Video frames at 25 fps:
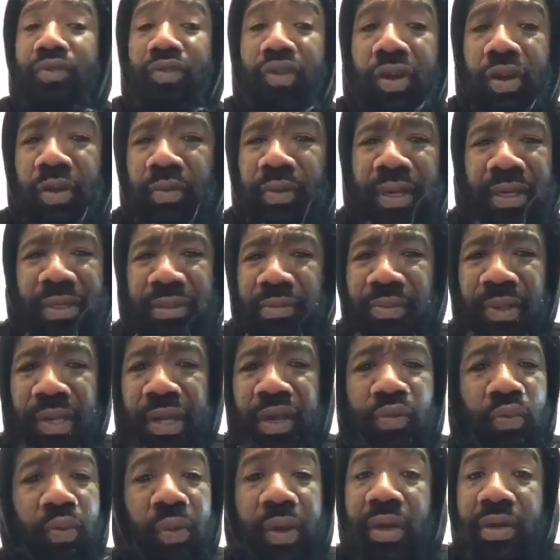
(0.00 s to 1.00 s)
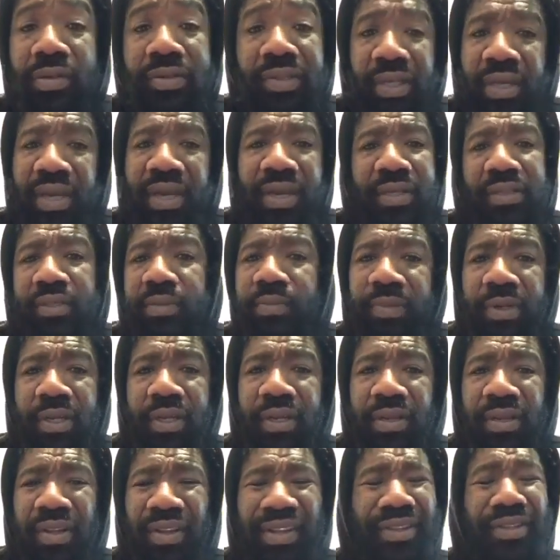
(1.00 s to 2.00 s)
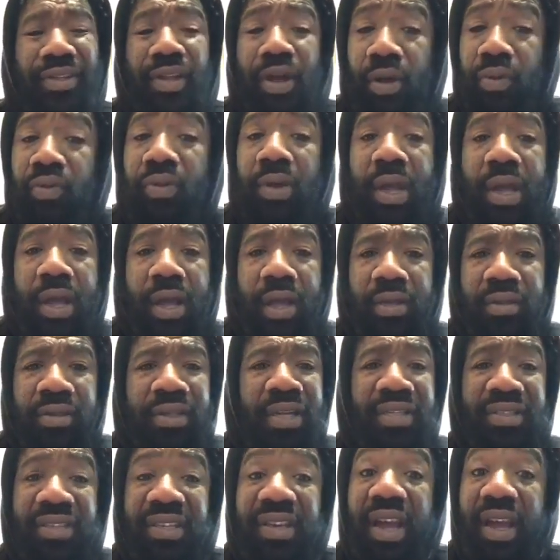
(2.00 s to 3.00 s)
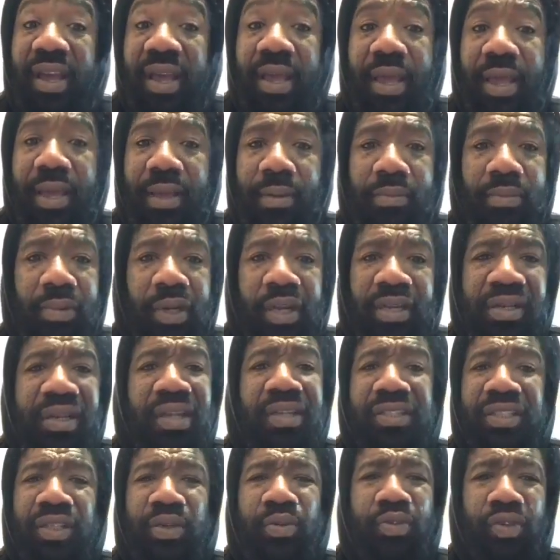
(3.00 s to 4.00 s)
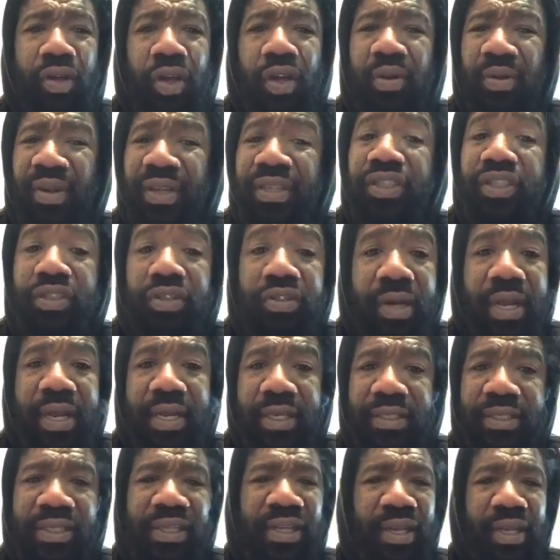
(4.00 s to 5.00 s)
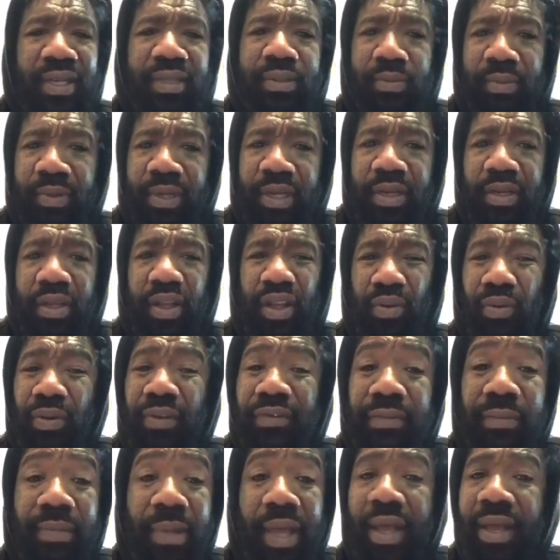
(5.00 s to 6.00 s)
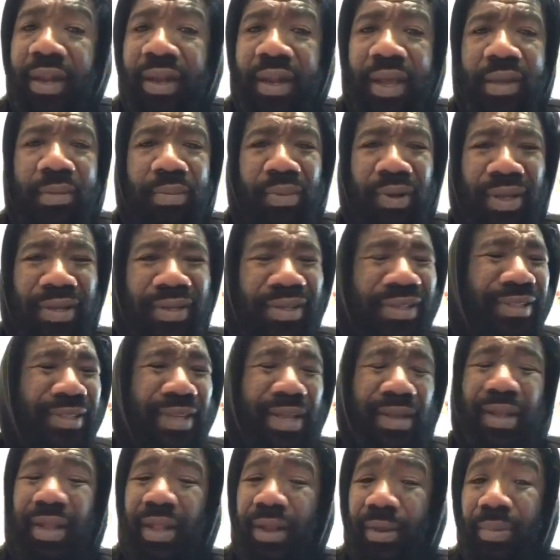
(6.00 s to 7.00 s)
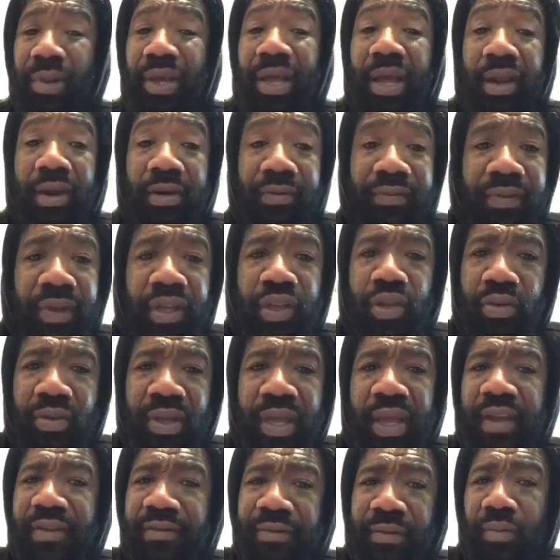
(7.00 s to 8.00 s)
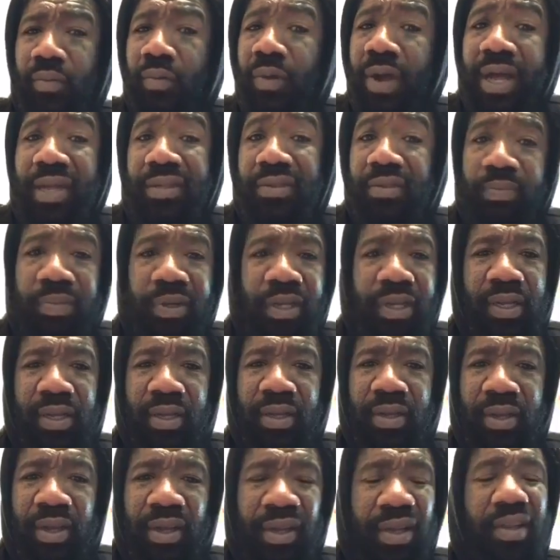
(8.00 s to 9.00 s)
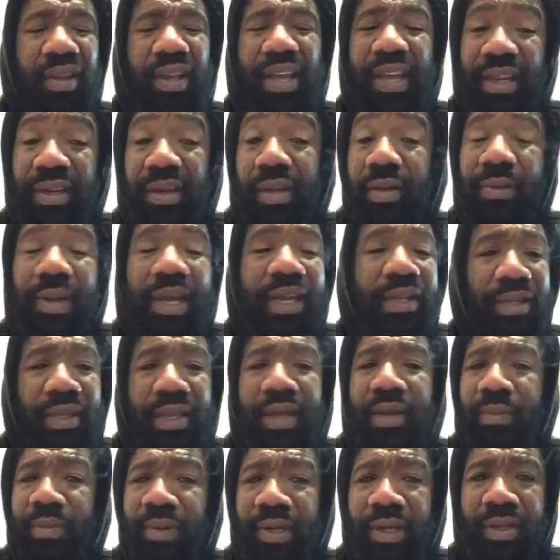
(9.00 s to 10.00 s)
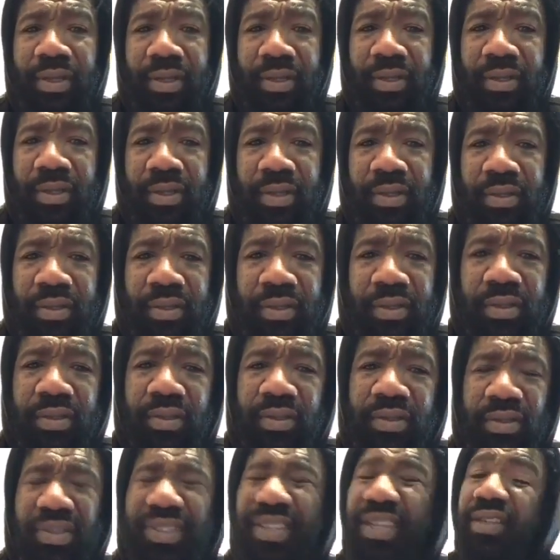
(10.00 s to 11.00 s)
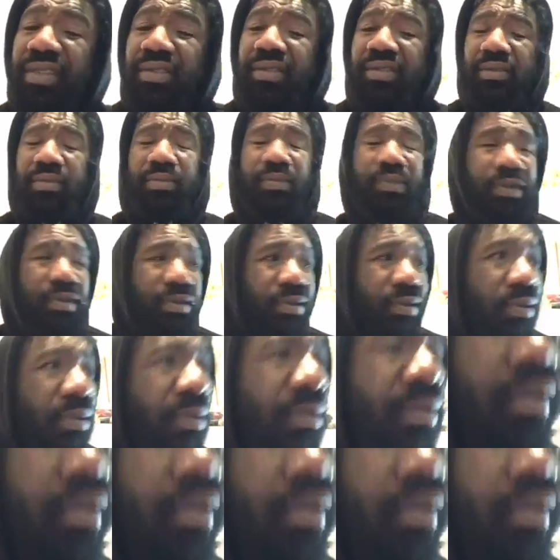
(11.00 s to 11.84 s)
was always, blood, weird to us, blood. Don't lie, that's not hating, blood. That shit was always strange to us, blood. We from LA, blood. Niggas like, blood, how the fuck you came from Watch, blood? End up like that, blood. Jesus, blood.